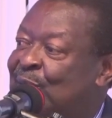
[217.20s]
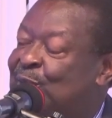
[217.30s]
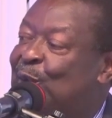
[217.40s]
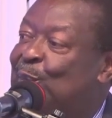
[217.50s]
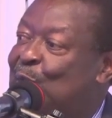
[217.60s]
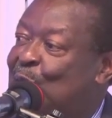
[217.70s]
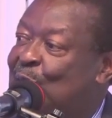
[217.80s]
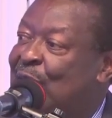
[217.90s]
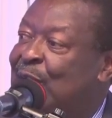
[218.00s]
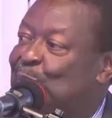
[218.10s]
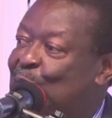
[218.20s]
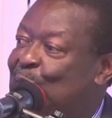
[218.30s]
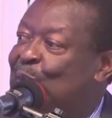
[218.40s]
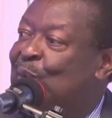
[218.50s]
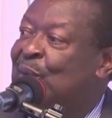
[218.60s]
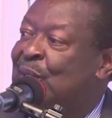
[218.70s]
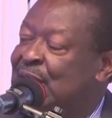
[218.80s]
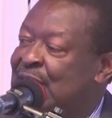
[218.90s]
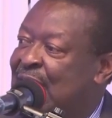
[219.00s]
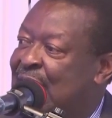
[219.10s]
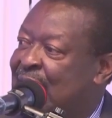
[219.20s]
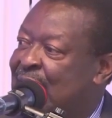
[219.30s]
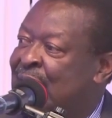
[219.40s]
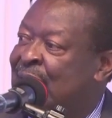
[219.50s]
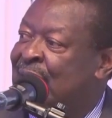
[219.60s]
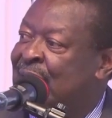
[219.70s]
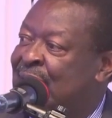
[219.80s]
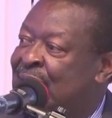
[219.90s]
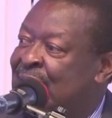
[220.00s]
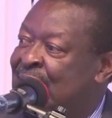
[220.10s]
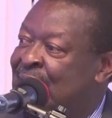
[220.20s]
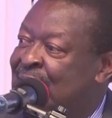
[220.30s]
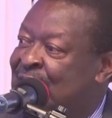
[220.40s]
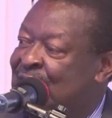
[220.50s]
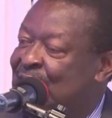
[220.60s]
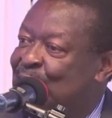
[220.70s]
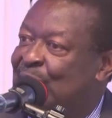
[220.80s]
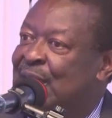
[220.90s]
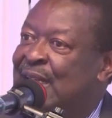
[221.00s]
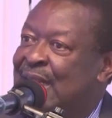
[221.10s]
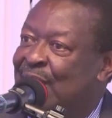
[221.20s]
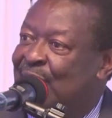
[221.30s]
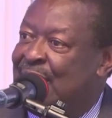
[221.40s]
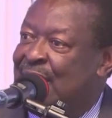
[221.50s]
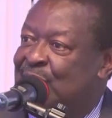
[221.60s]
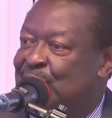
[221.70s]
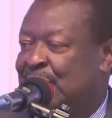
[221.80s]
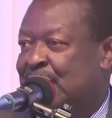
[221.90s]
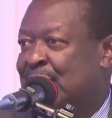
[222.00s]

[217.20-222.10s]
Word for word: for more and more young children in our country?